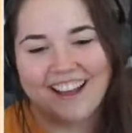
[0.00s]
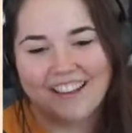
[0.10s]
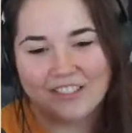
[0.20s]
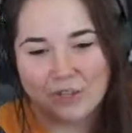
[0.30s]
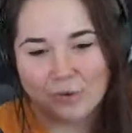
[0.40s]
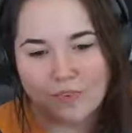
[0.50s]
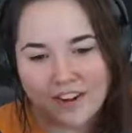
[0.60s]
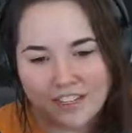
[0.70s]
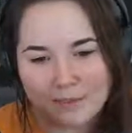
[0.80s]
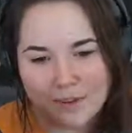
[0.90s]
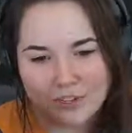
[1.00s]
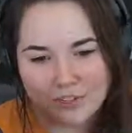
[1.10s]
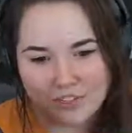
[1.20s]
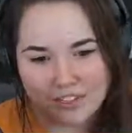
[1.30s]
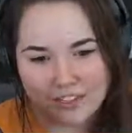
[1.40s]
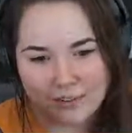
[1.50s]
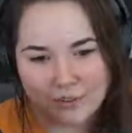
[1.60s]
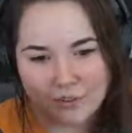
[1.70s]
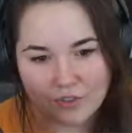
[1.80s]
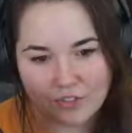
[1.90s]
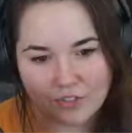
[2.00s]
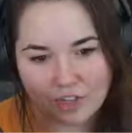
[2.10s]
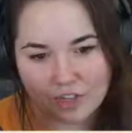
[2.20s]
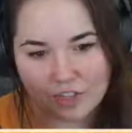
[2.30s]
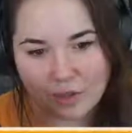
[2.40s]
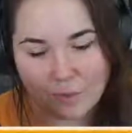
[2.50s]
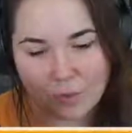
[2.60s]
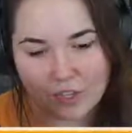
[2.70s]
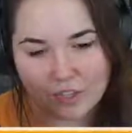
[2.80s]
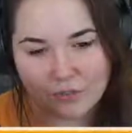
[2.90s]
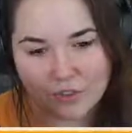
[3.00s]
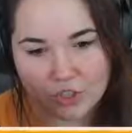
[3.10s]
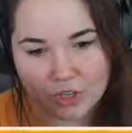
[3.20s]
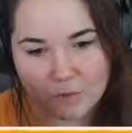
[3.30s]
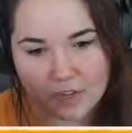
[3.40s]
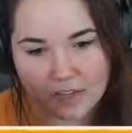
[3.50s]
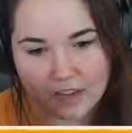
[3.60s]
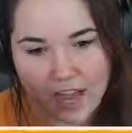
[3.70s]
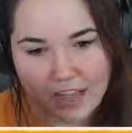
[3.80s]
So run a special so that I would only charge them once for shipping.